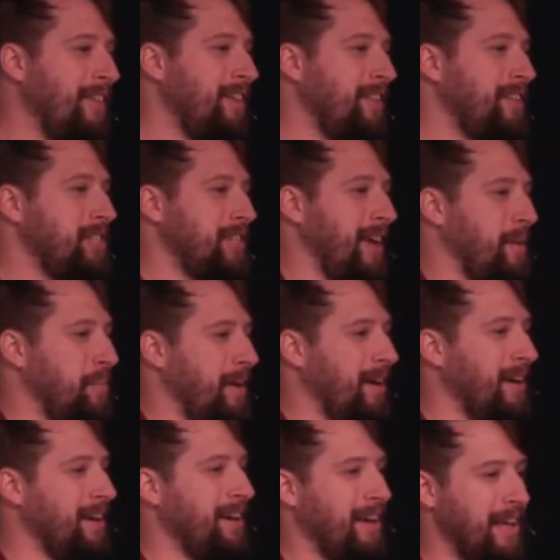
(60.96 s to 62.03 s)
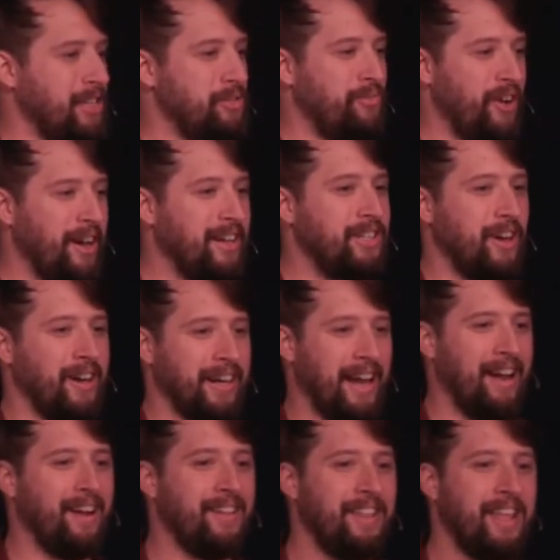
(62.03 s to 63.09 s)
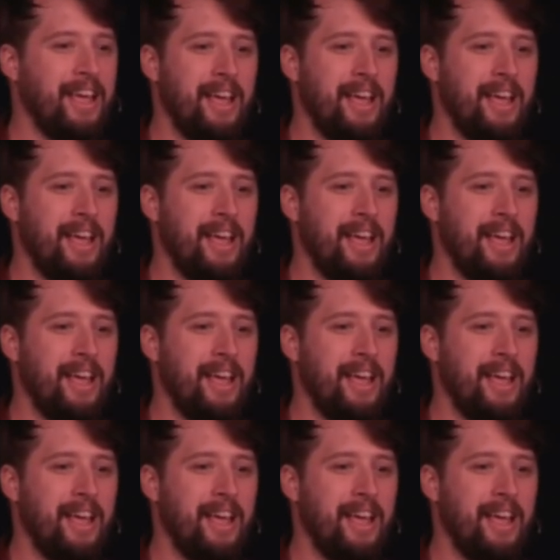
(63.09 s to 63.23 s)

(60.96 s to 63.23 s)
to the skate park. It's very dark out.